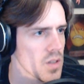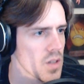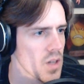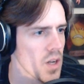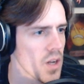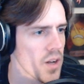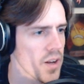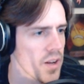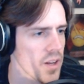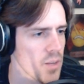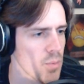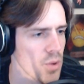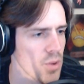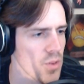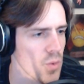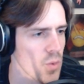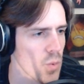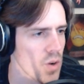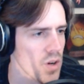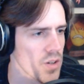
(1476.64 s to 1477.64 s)
Alright, I can deploy in
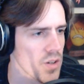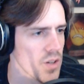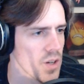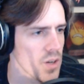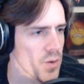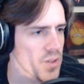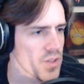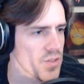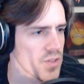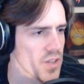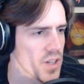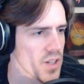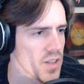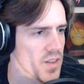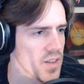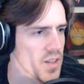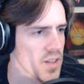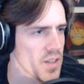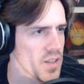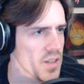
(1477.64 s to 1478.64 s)
the water. I always forget
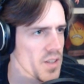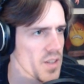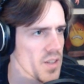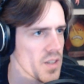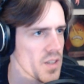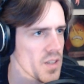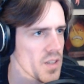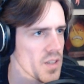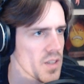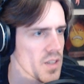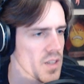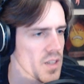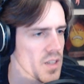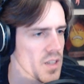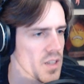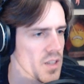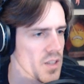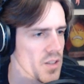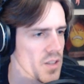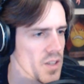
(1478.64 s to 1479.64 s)
that.
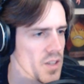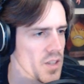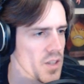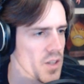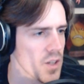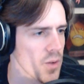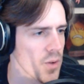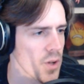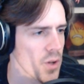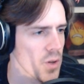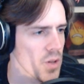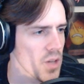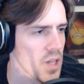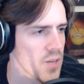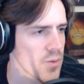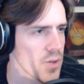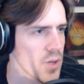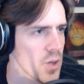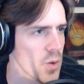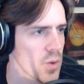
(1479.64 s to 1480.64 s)
Clearly. Okay, we can go
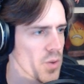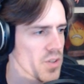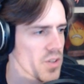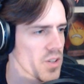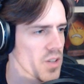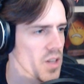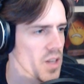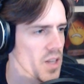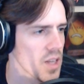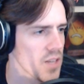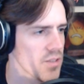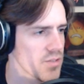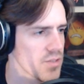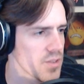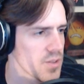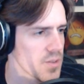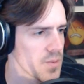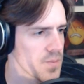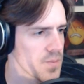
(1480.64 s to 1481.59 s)
left. We know where it's to the left.